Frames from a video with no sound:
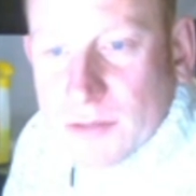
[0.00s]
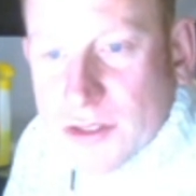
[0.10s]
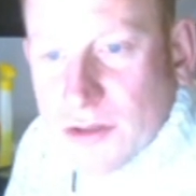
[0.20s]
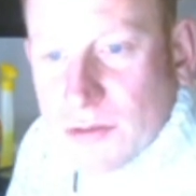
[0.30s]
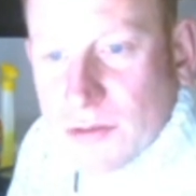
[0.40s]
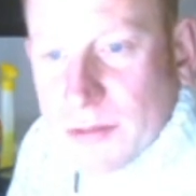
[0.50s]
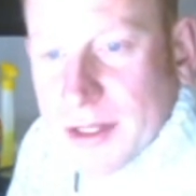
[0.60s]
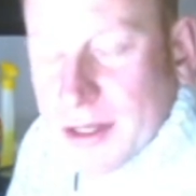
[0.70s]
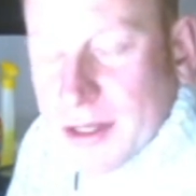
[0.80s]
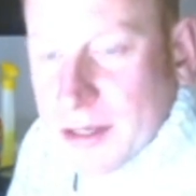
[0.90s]
sold
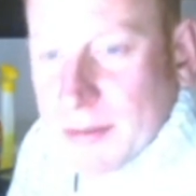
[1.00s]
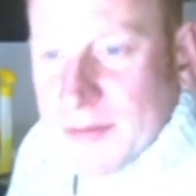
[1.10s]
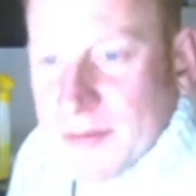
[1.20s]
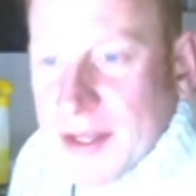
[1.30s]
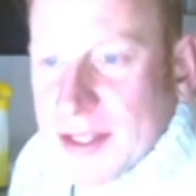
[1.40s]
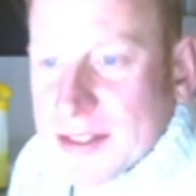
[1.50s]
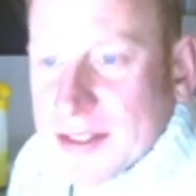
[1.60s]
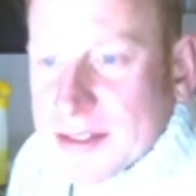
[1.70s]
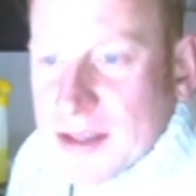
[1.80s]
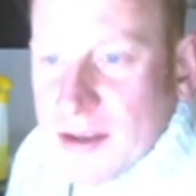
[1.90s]
within a couple of
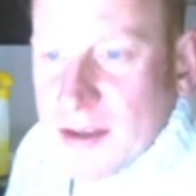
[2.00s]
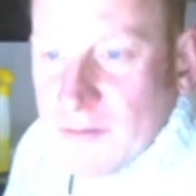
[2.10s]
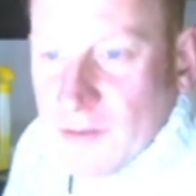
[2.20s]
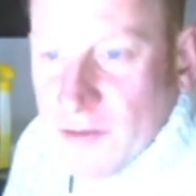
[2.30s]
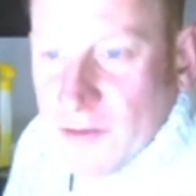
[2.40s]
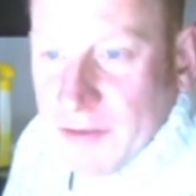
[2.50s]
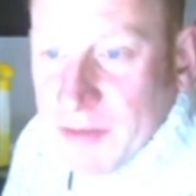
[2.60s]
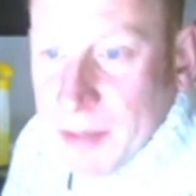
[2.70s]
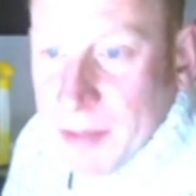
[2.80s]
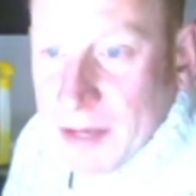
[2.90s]
days for
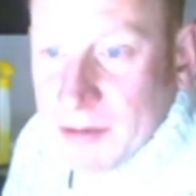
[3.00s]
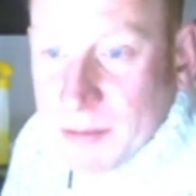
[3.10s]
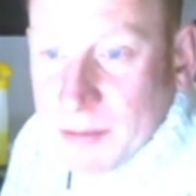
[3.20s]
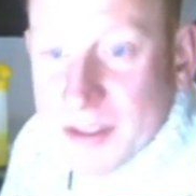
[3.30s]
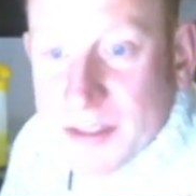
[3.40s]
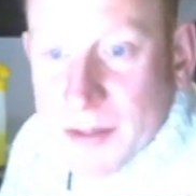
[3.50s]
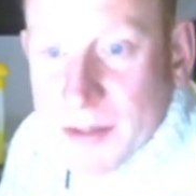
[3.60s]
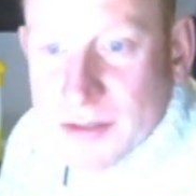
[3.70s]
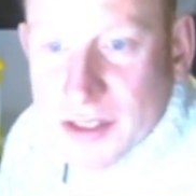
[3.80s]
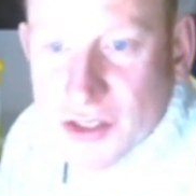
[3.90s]
£50 plus the
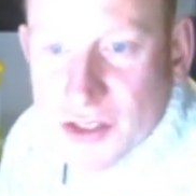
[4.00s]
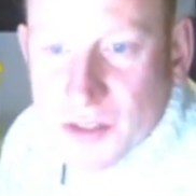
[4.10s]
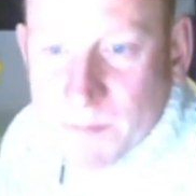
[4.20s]
postage.